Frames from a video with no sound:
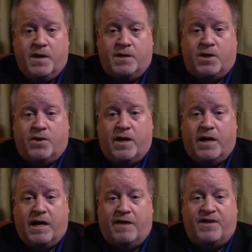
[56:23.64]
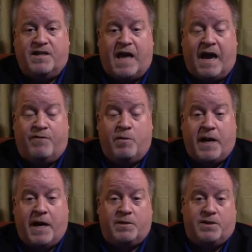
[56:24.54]
So if he's ever
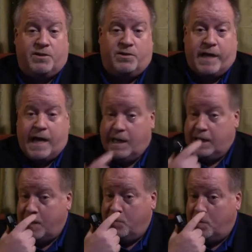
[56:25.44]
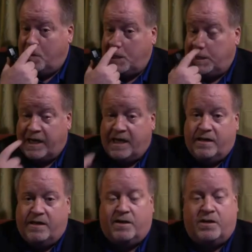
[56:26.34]
been able to do that, that would be
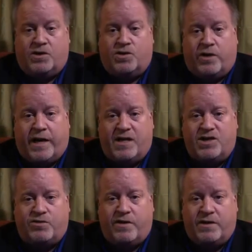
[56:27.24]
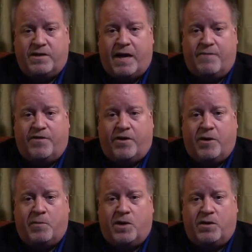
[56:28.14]
the sort of history type
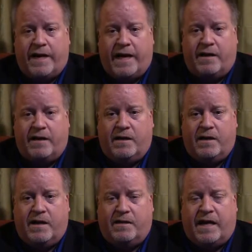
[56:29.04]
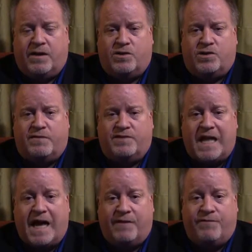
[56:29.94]
variable, that sort of
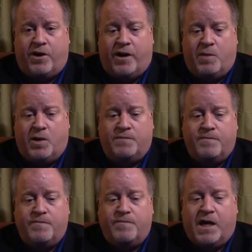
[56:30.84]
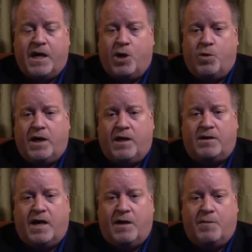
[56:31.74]
static variable. Here we're going
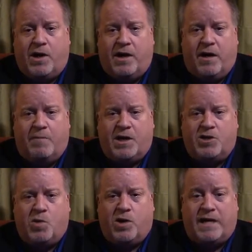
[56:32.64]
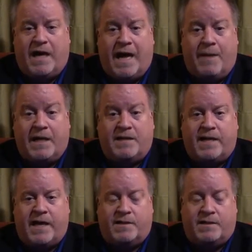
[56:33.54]
to talk about it in a much more dynamic
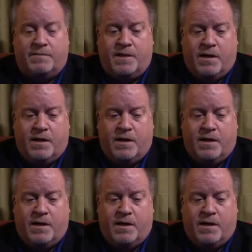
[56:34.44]
sense.